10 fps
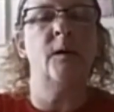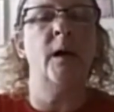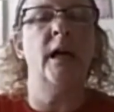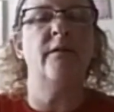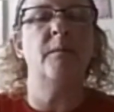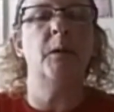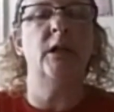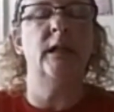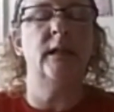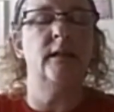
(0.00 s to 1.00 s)
So hi
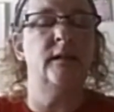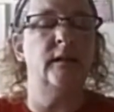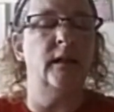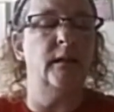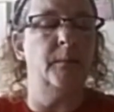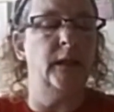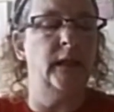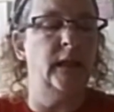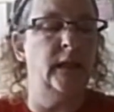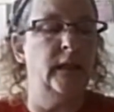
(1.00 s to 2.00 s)
everybody, it's Dana
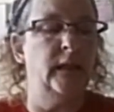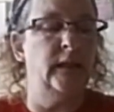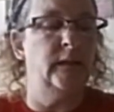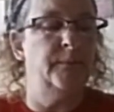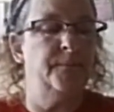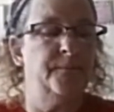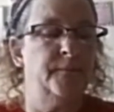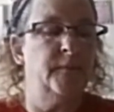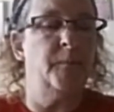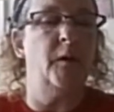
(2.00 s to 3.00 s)
Makey,
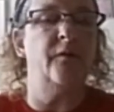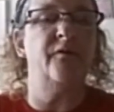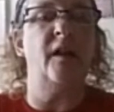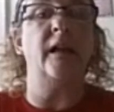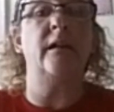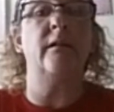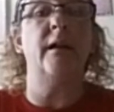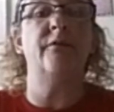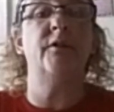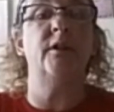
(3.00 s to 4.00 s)
Butterfly
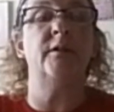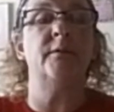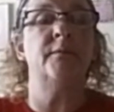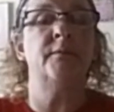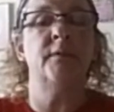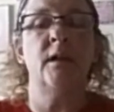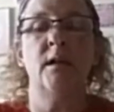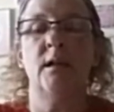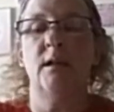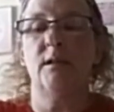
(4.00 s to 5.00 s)
Crafter.
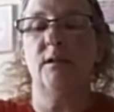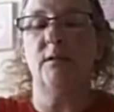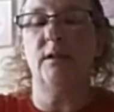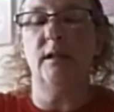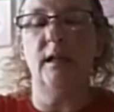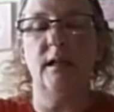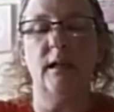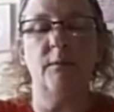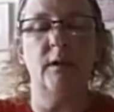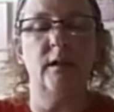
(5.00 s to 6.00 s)
So
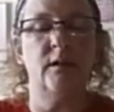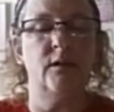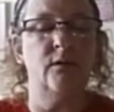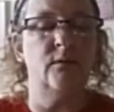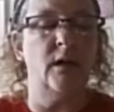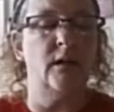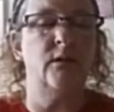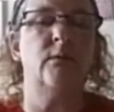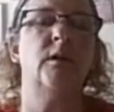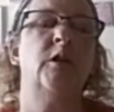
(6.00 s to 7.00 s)
today I wanted to uh, do a